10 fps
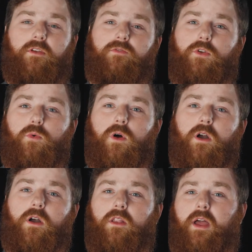if you
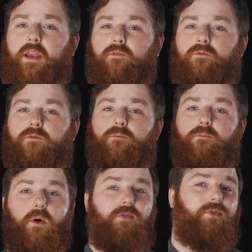are lighting
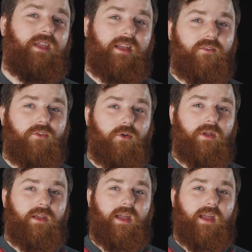both the interviewee